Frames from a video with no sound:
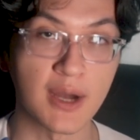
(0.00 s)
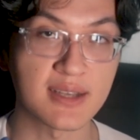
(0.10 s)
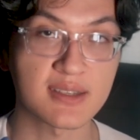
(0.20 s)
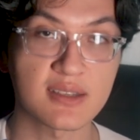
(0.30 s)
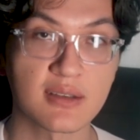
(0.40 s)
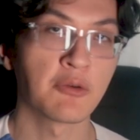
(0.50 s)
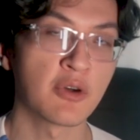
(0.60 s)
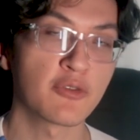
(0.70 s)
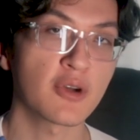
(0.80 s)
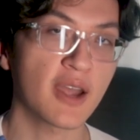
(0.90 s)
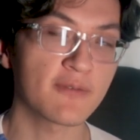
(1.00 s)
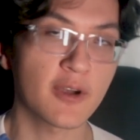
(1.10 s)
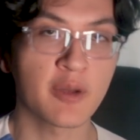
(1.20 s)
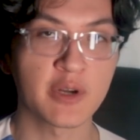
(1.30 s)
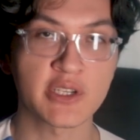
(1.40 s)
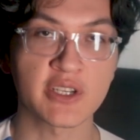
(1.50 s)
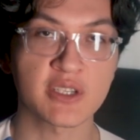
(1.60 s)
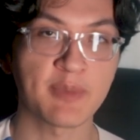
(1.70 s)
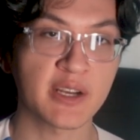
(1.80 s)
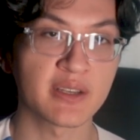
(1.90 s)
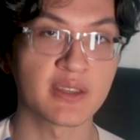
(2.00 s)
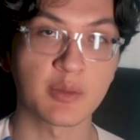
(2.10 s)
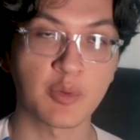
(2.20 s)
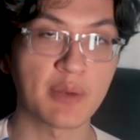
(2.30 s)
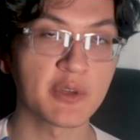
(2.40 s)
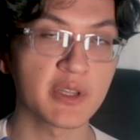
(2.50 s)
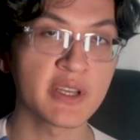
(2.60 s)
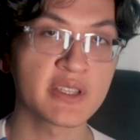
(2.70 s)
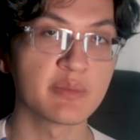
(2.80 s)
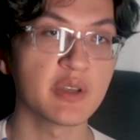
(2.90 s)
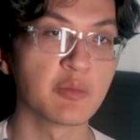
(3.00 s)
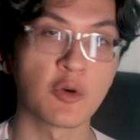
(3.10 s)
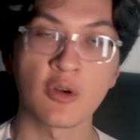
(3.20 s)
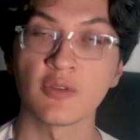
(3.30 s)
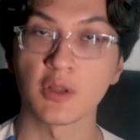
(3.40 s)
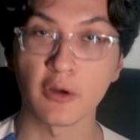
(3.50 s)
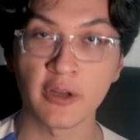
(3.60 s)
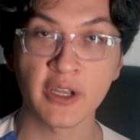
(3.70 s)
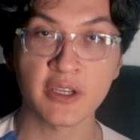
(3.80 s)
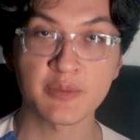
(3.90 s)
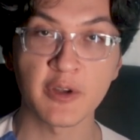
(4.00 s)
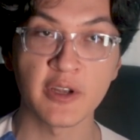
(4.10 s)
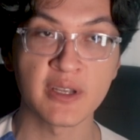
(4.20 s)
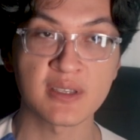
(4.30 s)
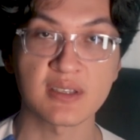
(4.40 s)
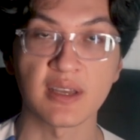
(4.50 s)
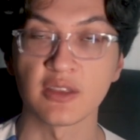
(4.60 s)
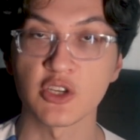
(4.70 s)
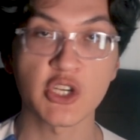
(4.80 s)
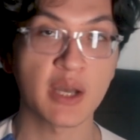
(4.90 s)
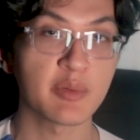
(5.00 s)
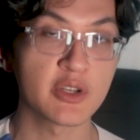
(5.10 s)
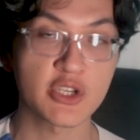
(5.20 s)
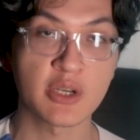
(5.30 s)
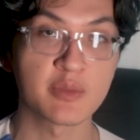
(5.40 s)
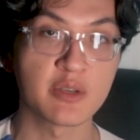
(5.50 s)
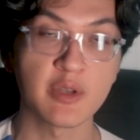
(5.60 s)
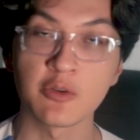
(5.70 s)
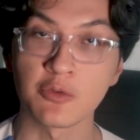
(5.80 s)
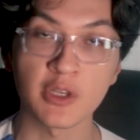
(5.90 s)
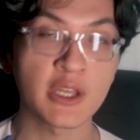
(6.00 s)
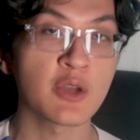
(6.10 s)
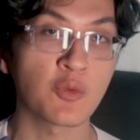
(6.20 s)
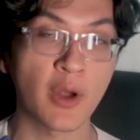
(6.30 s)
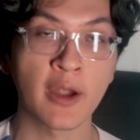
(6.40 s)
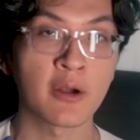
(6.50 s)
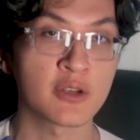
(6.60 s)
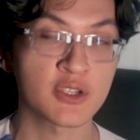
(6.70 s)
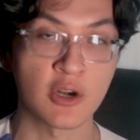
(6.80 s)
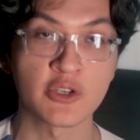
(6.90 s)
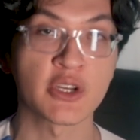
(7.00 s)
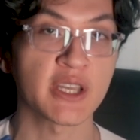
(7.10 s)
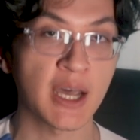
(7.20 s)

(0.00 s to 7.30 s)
US. However, I very much expected the Premier League to be more of a learning experience, and the Championship to be really where Sargent